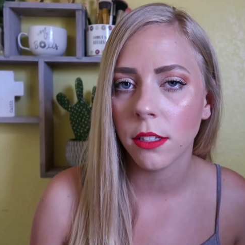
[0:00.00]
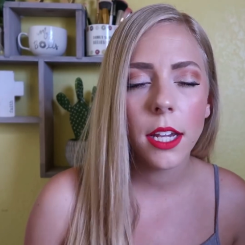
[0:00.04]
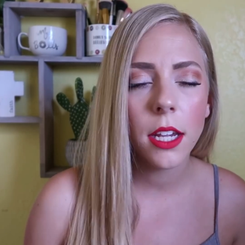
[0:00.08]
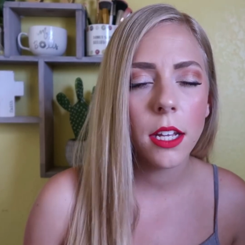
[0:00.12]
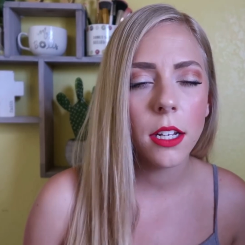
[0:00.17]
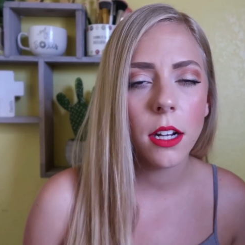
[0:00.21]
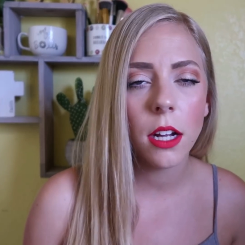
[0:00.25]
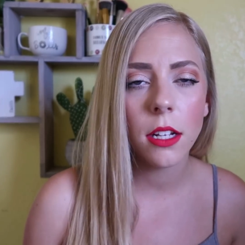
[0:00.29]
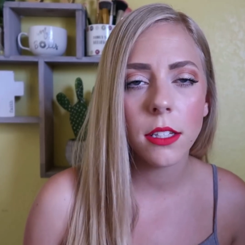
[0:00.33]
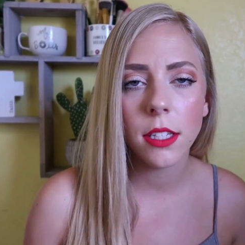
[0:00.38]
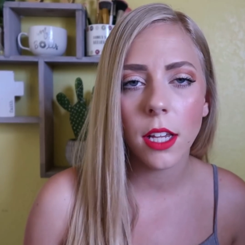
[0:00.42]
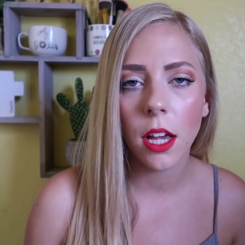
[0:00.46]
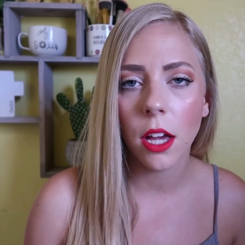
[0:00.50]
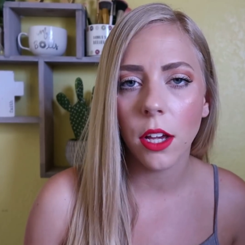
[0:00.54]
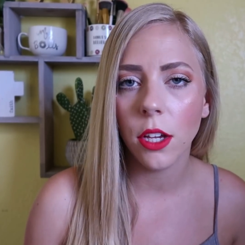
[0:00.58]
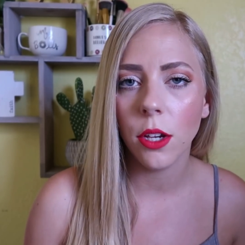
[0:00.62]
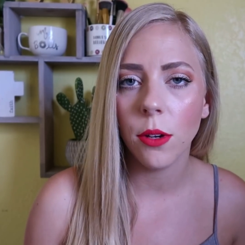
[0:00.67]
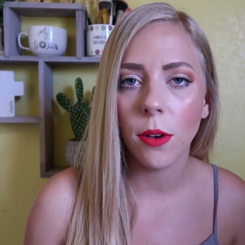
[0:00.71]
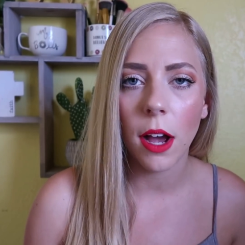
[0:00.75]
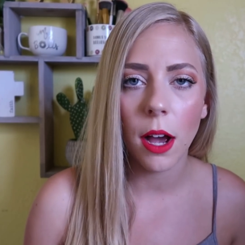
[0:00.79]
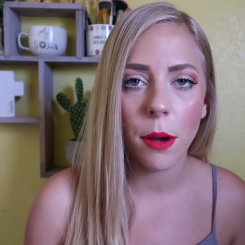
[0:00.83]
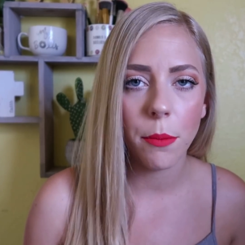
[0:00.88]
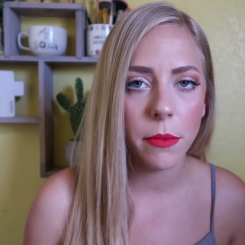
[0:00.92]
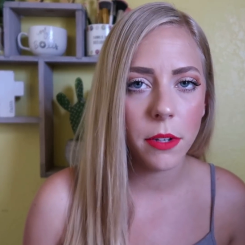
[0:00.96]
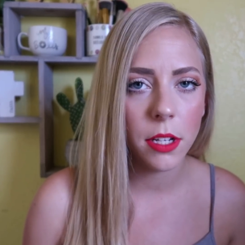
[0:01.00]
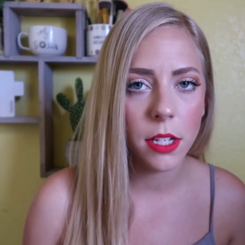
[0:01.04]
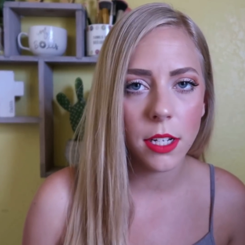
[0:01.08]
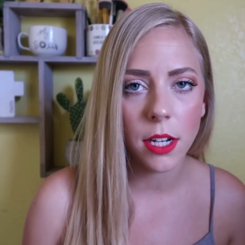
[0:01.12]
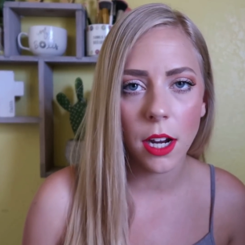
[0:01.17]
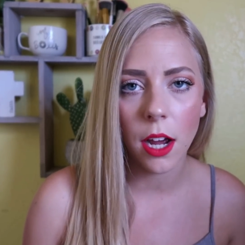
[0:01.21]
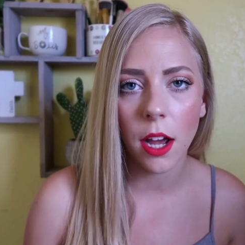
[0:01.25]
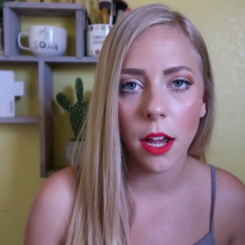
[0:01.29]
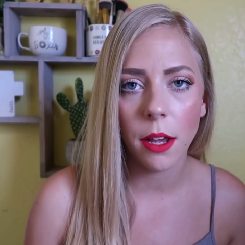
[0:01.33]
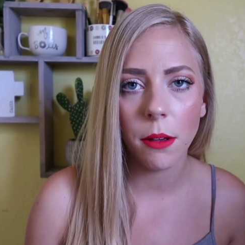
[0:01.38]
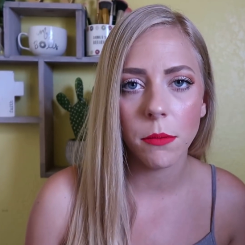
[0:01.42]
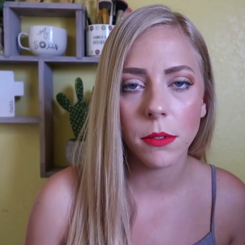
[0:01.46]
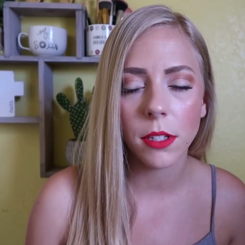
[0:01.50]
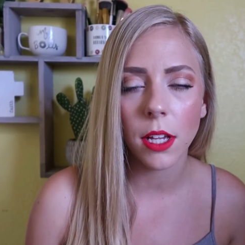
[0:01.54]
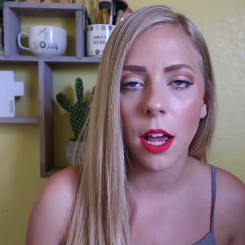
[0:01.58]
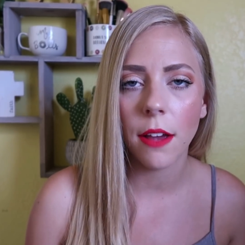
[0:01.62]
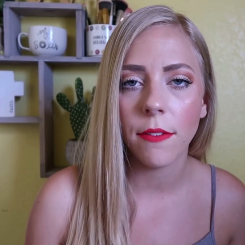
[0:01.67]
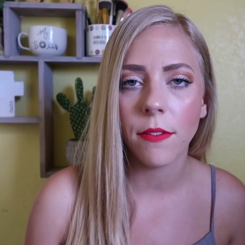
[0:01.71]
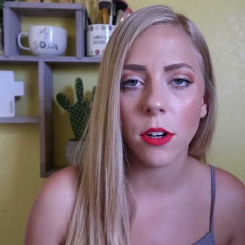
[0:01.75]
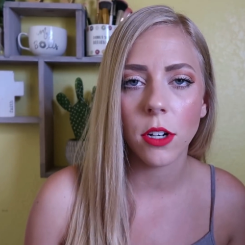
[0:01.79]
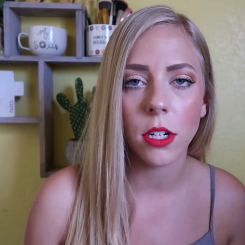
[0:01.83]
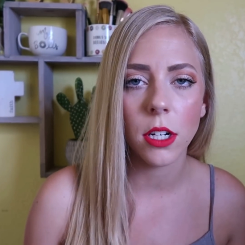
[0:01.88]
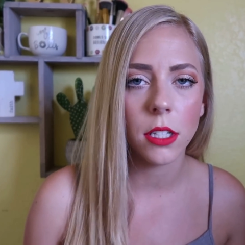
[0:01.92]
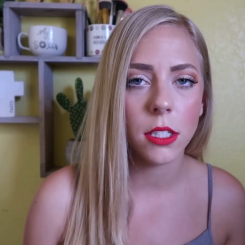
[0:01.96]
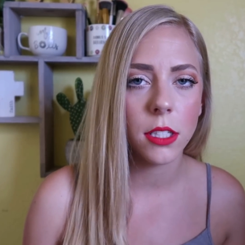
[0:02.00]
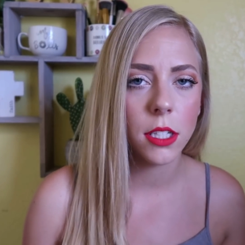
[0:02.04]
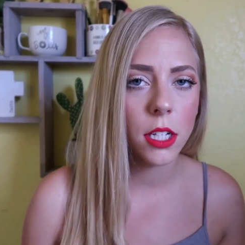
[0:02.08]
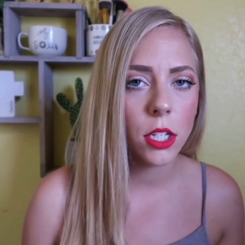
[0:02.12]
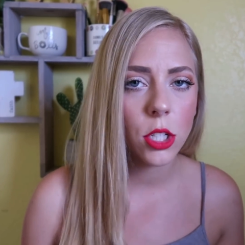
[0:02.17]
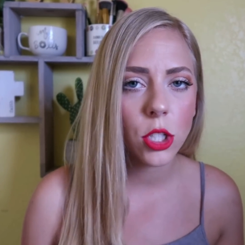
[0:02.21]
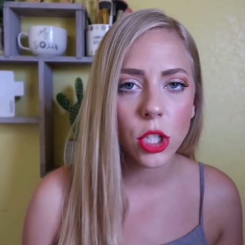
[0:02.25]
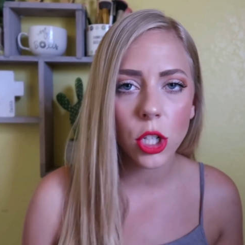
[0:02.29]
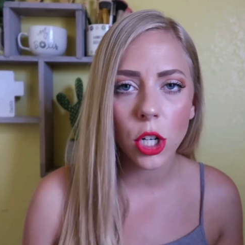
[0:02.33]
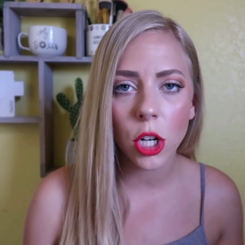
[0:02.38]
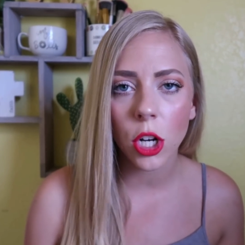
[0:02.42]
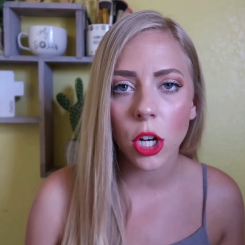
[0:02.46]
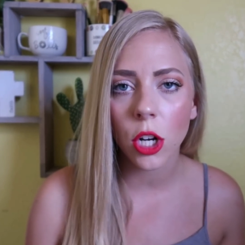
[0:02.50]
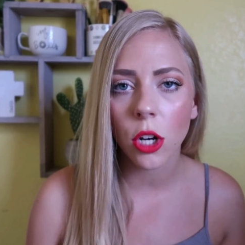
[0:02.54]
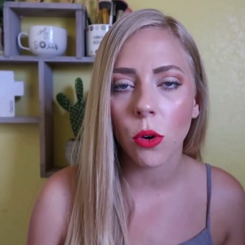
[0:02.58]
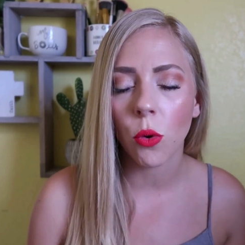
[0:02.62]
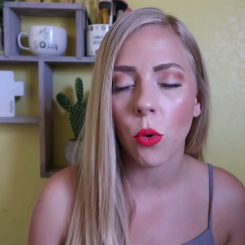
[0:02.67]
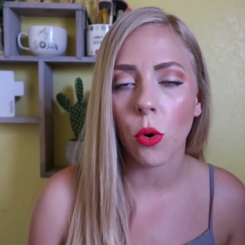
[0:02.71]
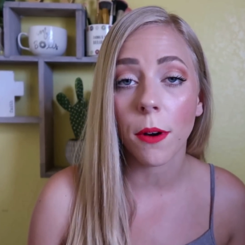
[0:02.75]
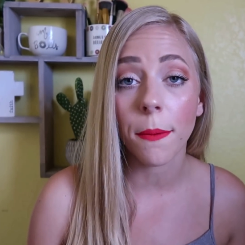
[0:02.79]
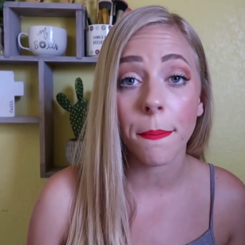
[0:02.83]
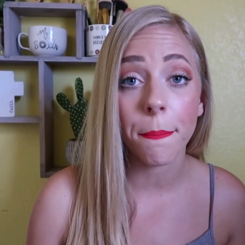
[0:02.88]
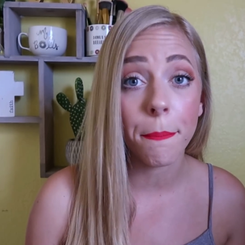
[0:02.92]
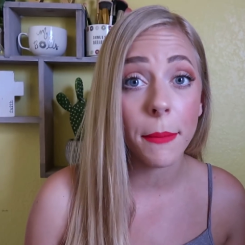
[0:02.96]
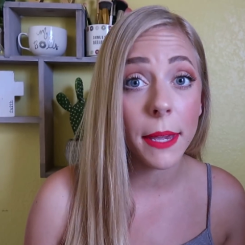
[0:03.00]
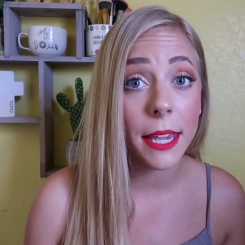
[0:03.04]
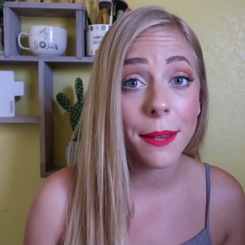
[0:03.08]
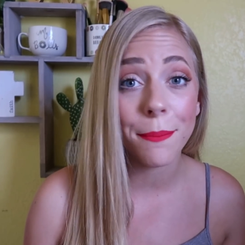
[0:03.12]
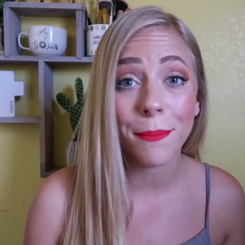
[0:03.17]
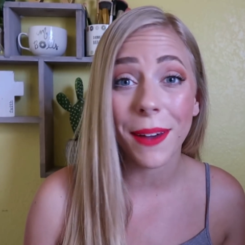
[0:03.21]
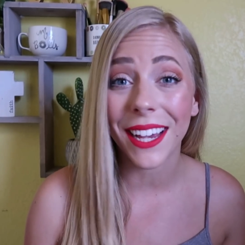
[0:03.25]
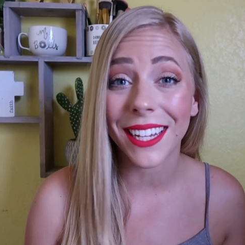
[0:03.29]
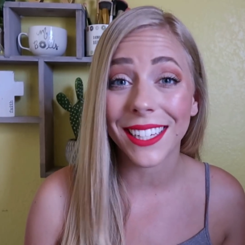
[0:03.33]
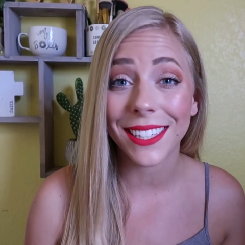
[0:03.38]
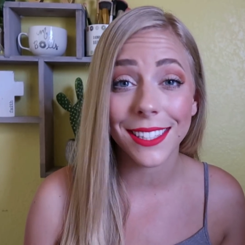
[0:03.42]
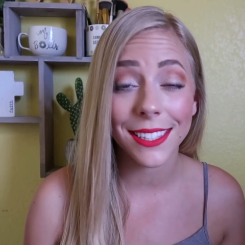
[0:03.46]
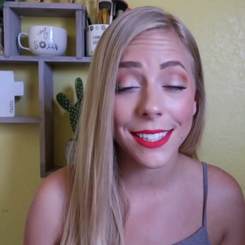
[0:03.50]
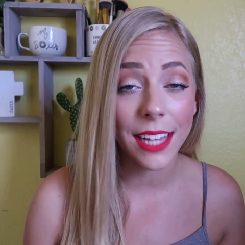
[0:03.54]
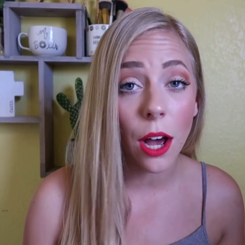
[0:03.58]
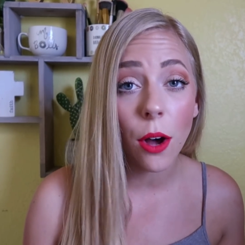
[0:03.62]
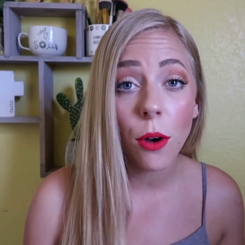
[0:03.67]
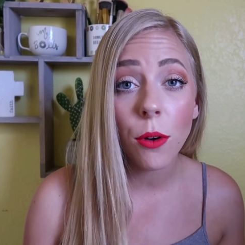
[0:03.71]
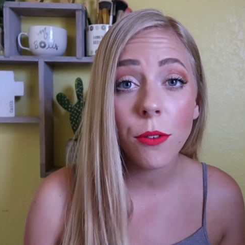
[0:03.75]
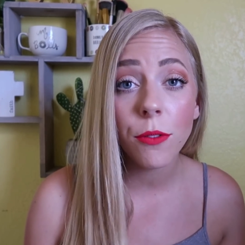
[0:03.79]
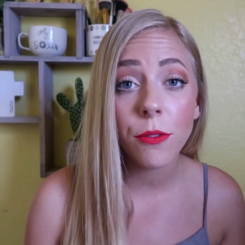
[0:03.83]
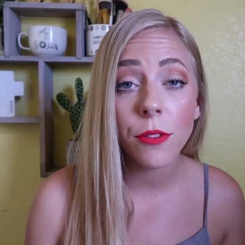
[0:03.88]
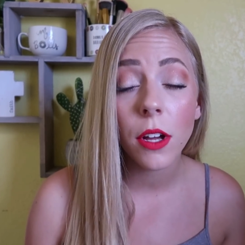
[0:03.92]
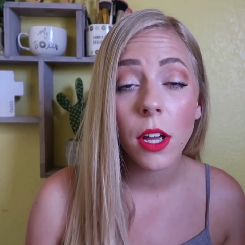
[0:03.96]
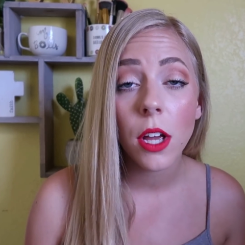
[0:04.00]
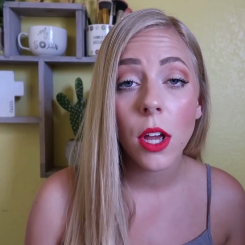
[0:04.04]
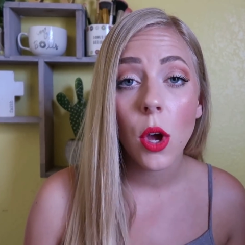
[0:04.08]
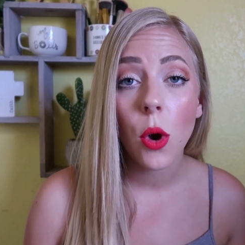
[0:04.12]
I cannot tell you how many times I've heard a teacher or me myself